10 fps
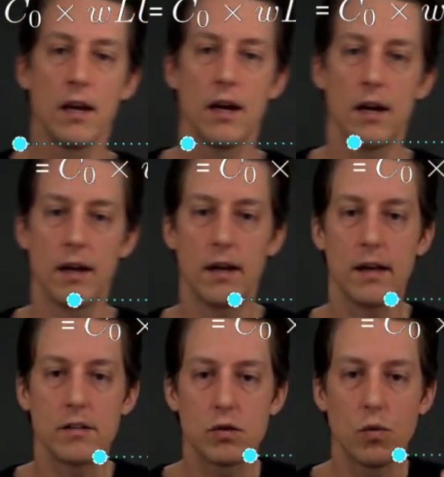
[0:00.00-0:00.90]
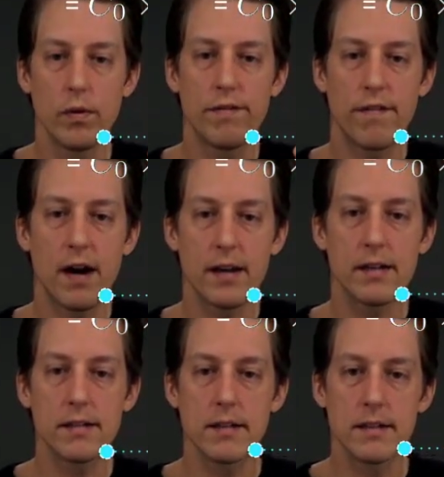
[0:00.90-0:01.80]
And so we
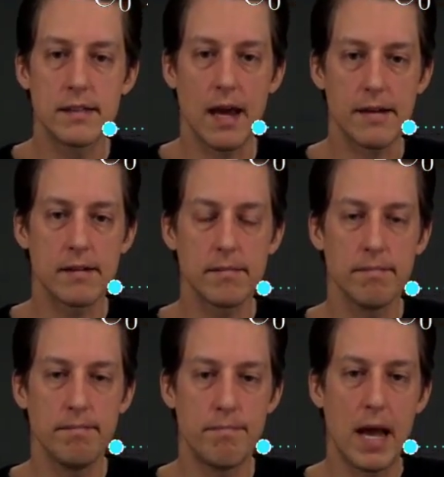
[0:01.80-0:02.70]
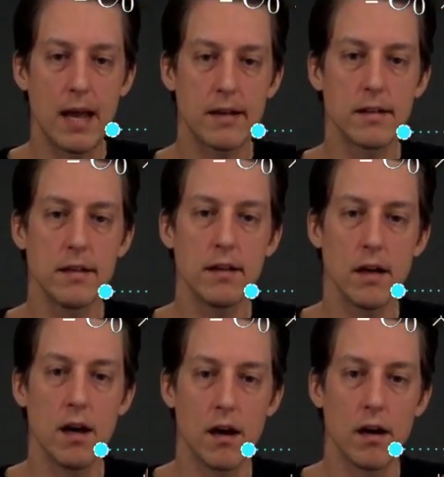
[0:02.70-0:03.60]
find that band,
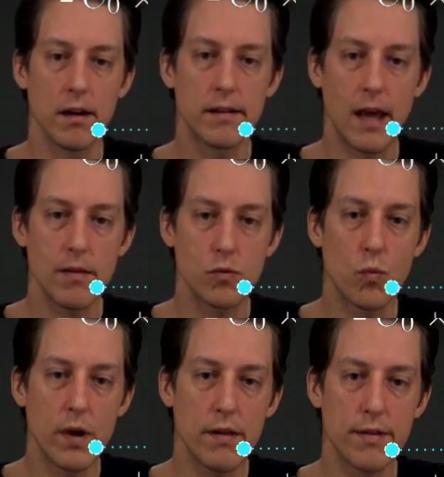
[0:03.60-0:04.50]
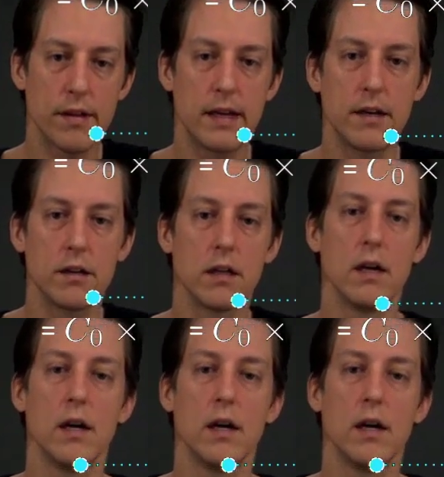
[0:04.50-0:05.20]
that width here,